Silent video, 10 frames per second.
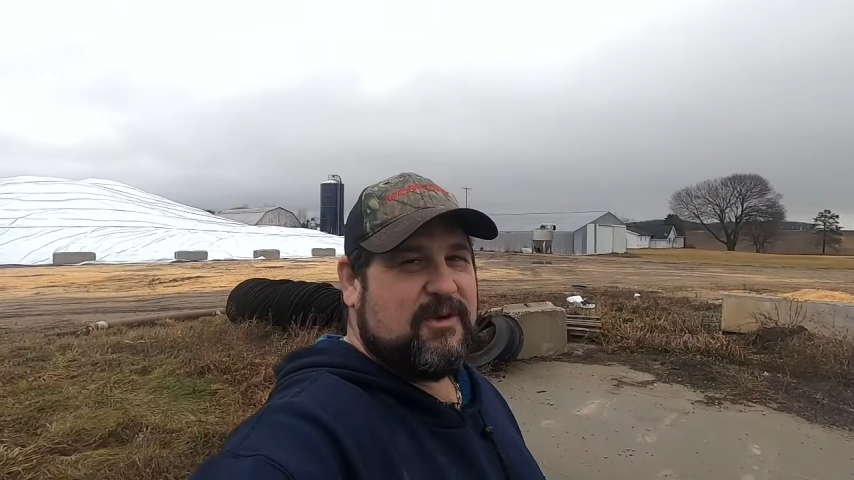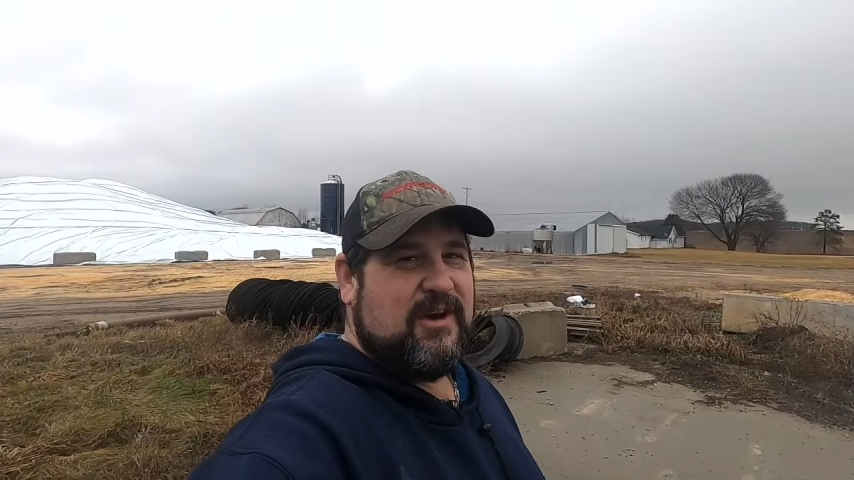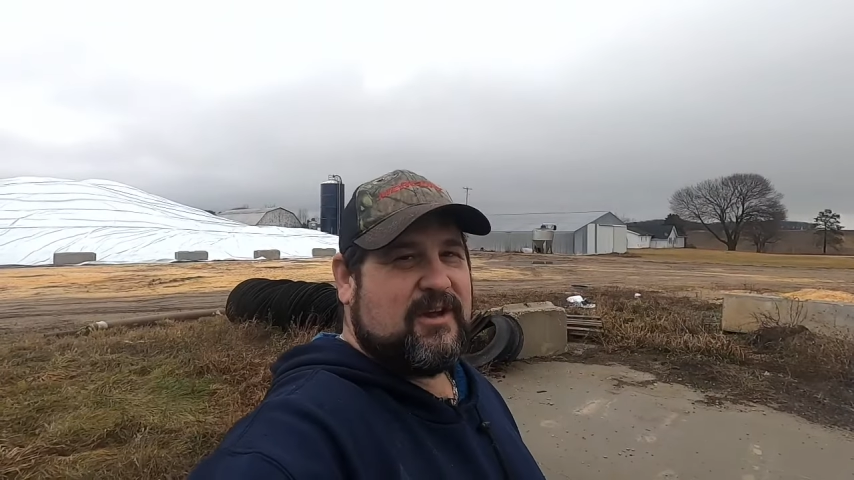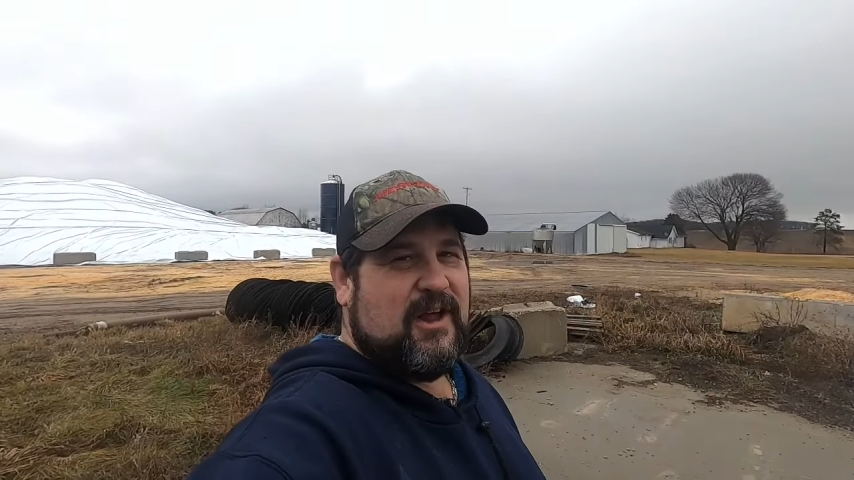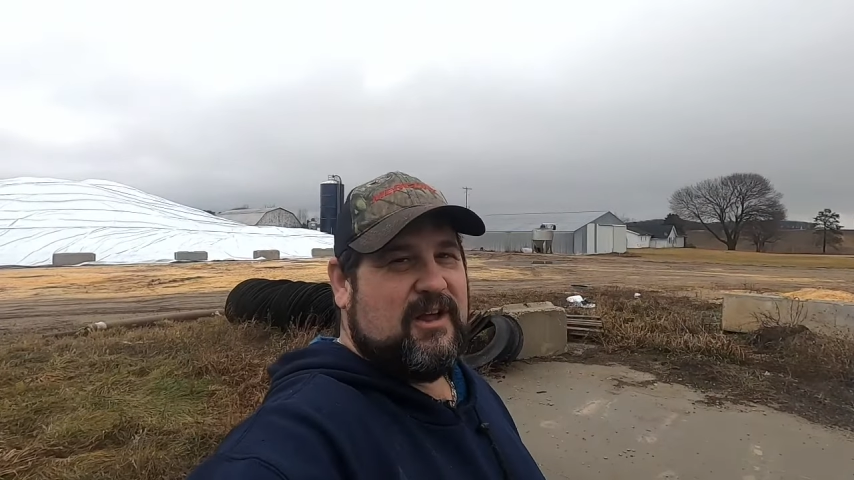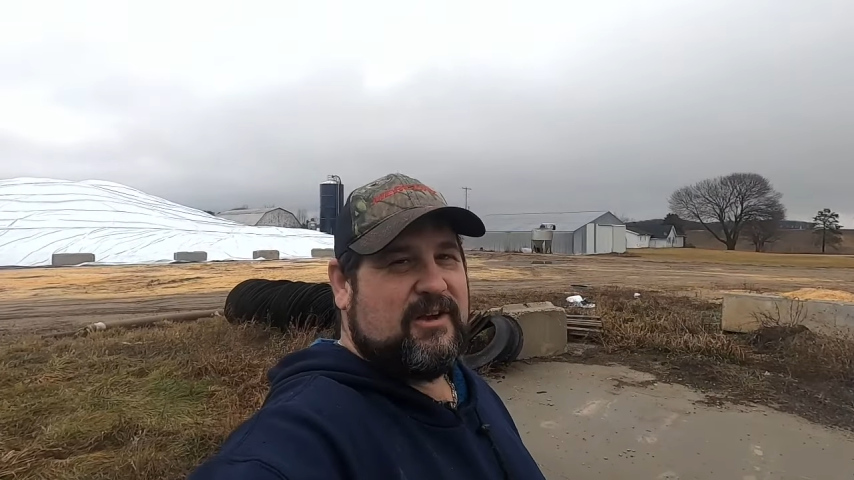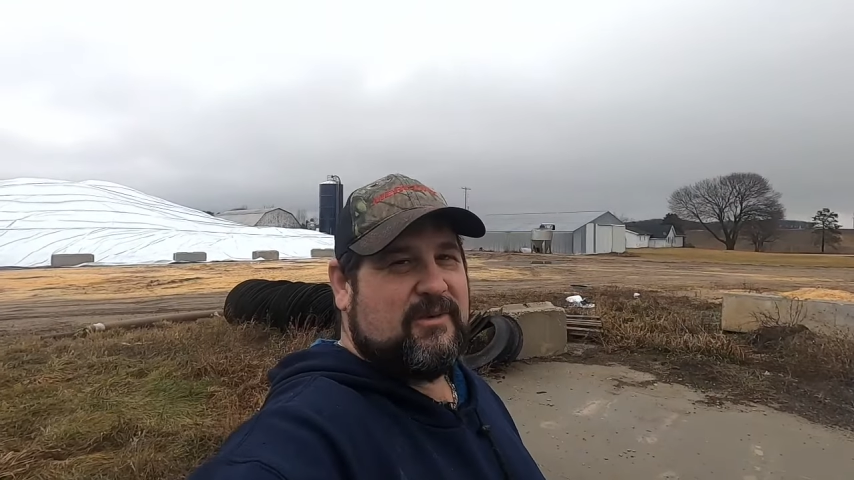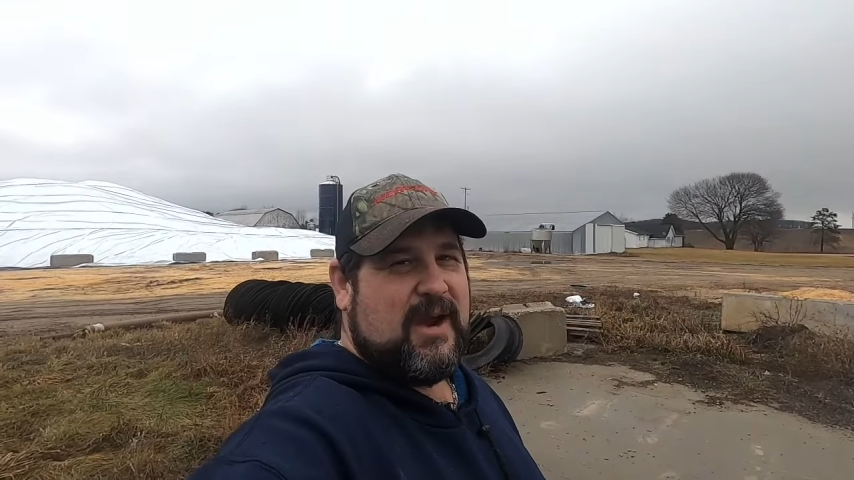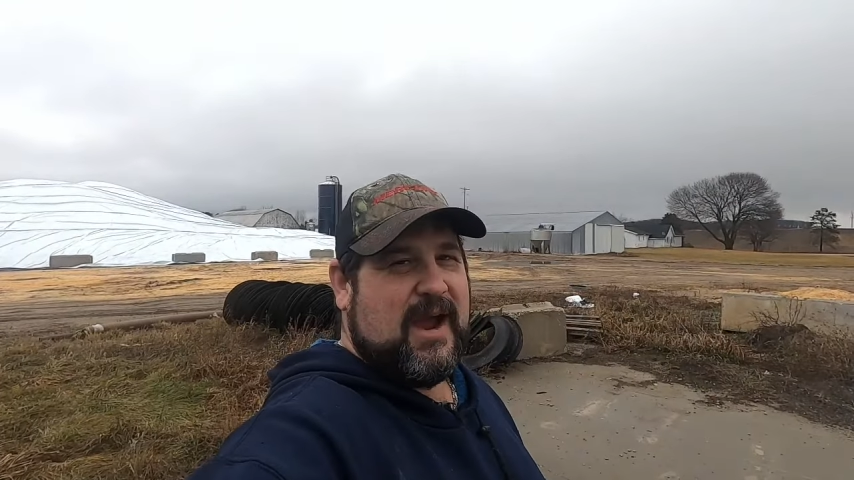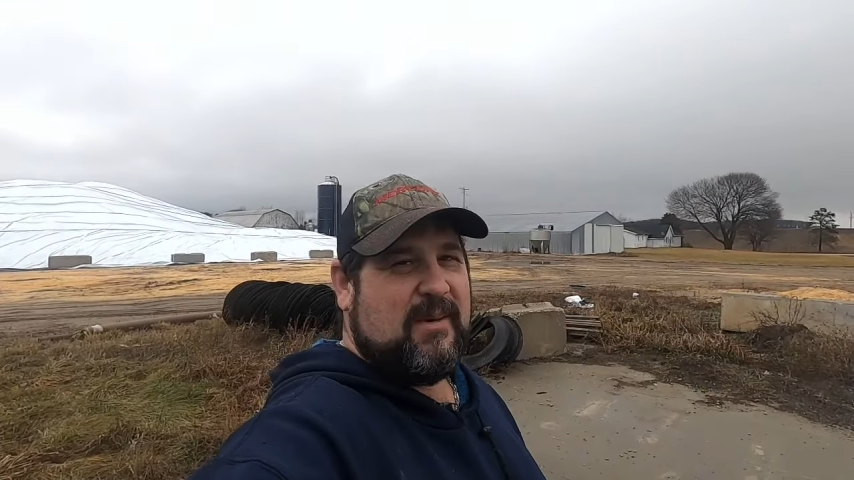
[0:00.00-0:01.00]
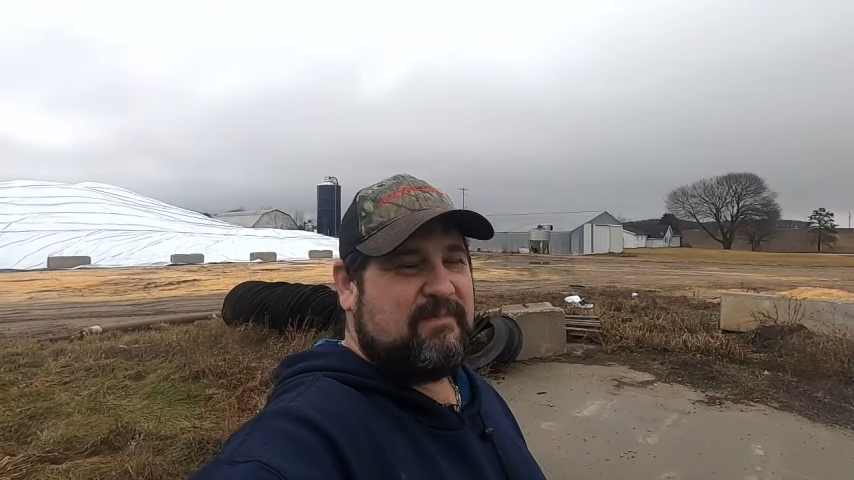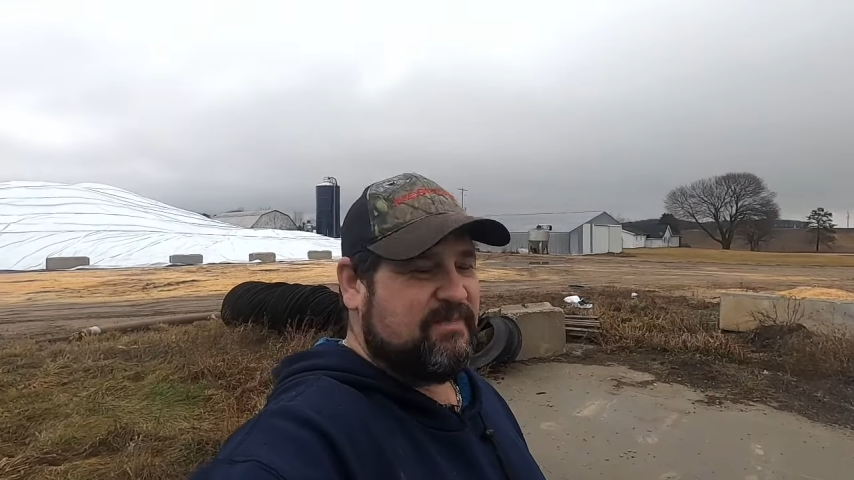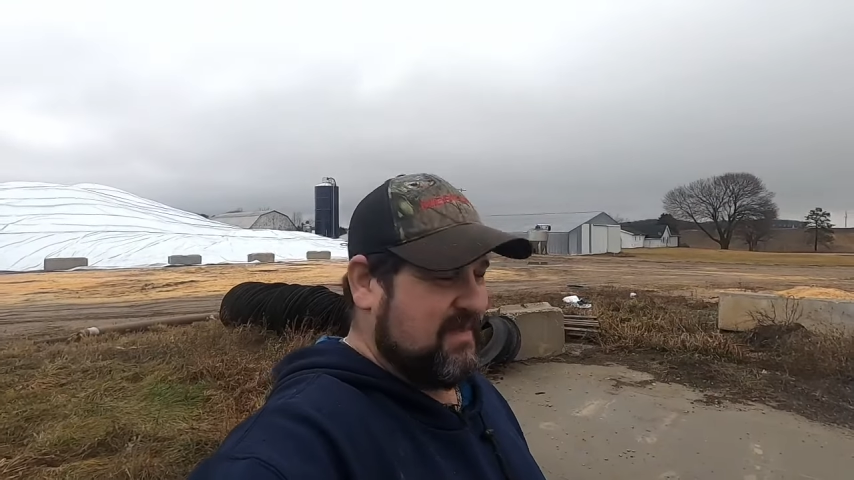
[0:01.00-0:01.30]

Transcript: we're going to call it a wrap.